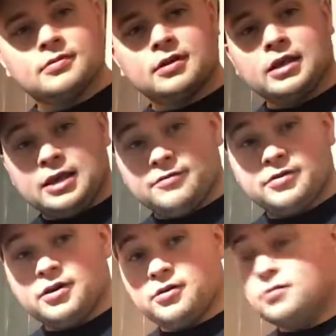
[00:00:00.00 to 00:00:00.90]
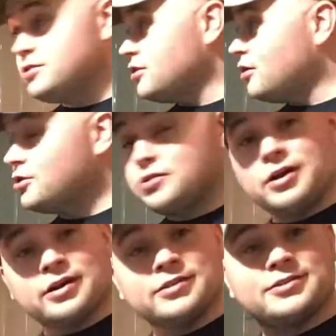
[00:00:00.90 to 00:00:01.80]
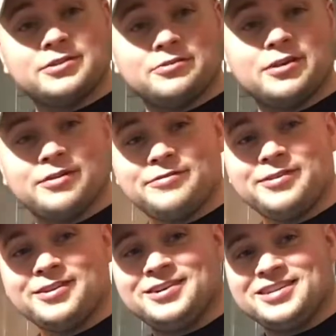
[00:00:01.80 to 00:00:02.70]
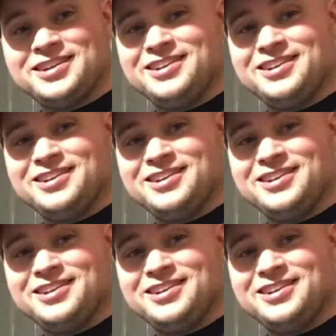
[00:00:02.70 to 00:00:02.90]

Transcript: even though Star Trek is still not finished.